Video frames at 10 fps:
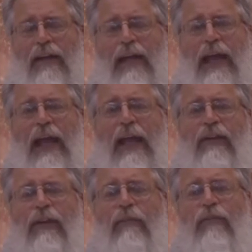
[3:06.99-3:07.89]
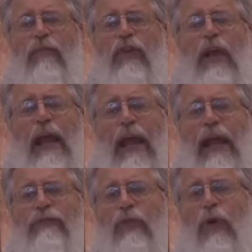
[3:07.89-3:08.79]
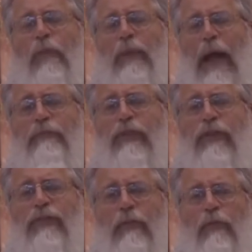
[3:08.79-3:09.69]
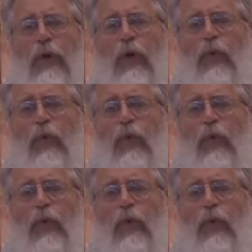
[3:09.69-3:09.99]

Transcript: And after our baptism,